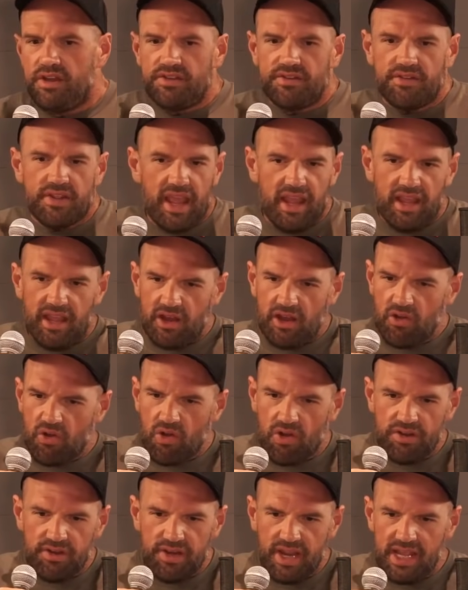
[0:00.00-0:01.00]
taking her
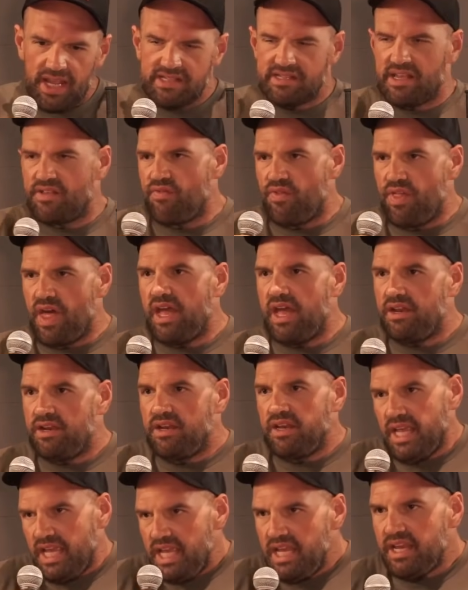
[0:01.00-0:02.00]
on dates and then
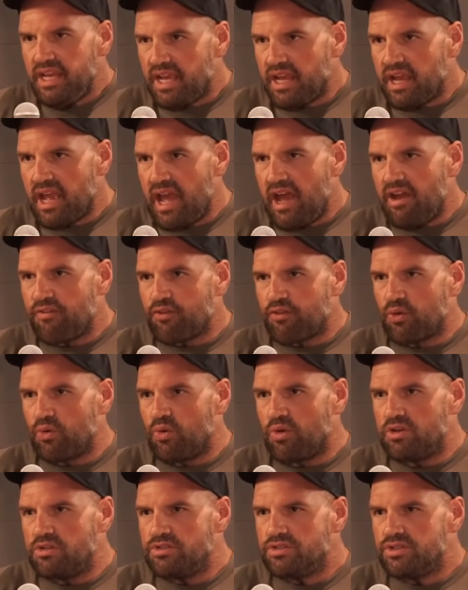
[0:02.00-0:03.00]
eating
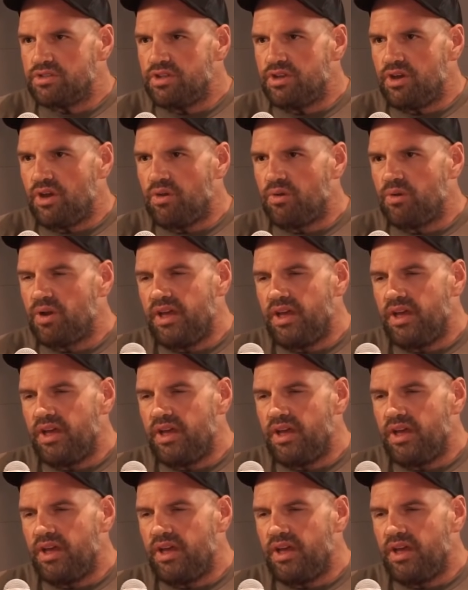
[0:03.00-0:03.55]
afterwards, you know,